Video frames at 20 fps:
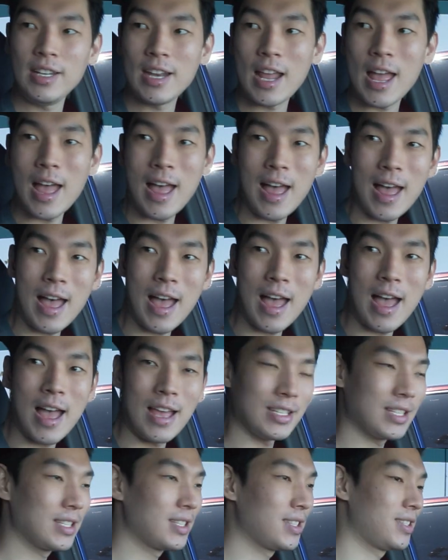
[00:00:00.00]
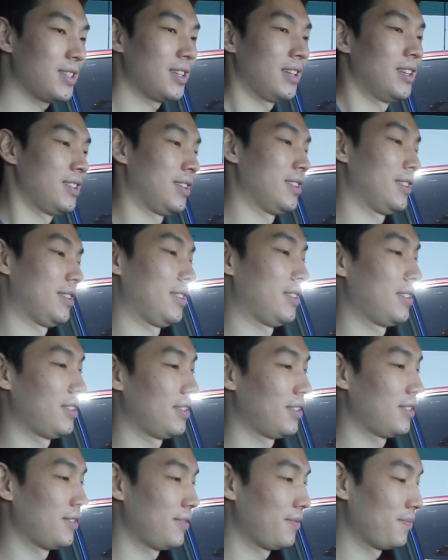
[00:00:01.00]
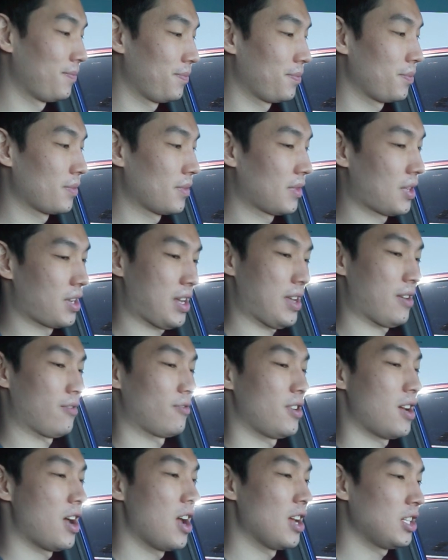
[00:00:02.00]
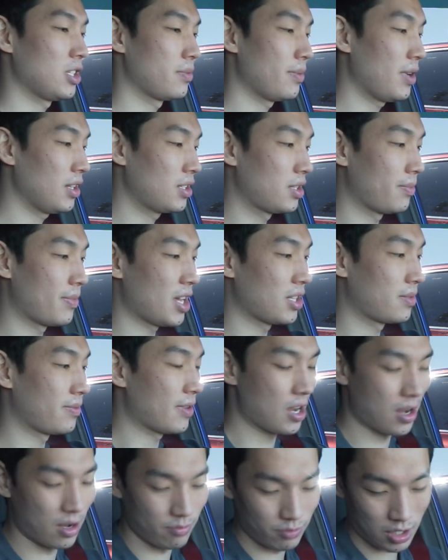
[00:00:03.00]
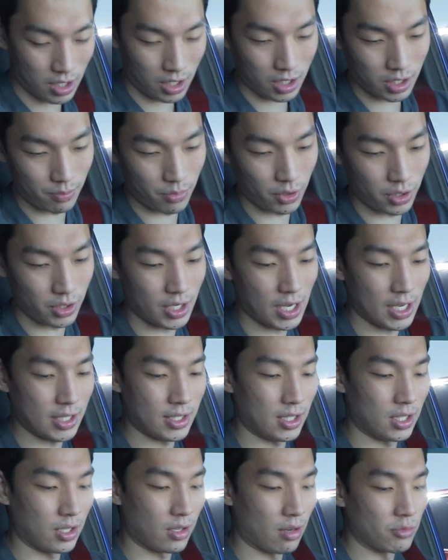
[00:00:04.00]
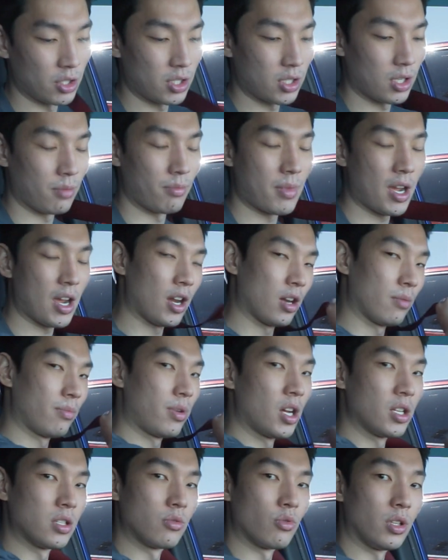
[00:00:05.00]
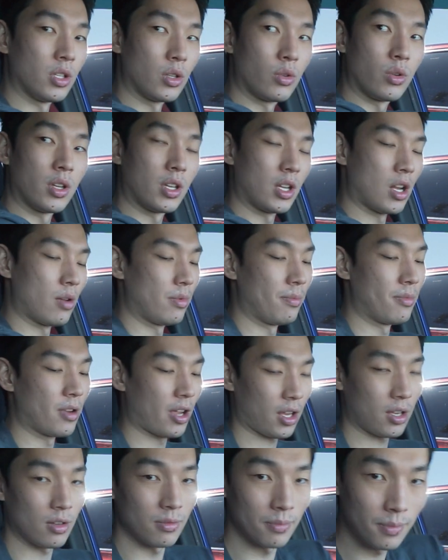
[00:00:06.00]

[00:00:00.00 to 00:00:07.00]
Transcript: nice. Okay, well, I just made it to Best Buy. I'm not going to bring you guys in. I'm just going to buy AirPods really quick, and I'll be back.